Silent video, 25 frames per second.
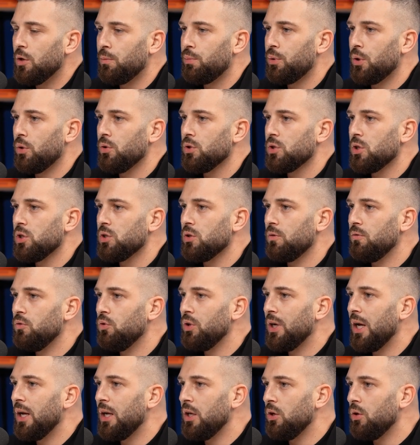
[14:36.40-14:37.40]
the process of
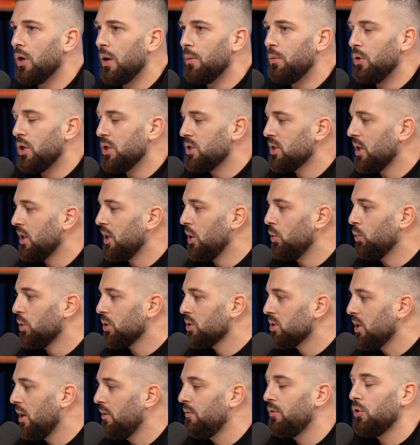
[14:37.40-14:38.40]
you getting your Emirates ID
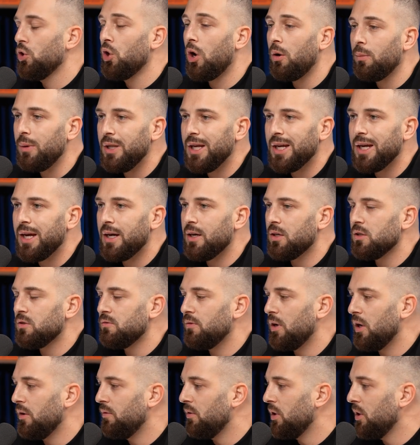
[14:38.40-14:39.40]
whatsoever. Normally, again, it's
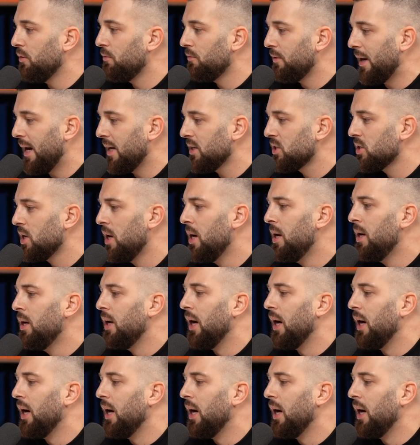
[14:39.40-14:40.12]
very, very fast.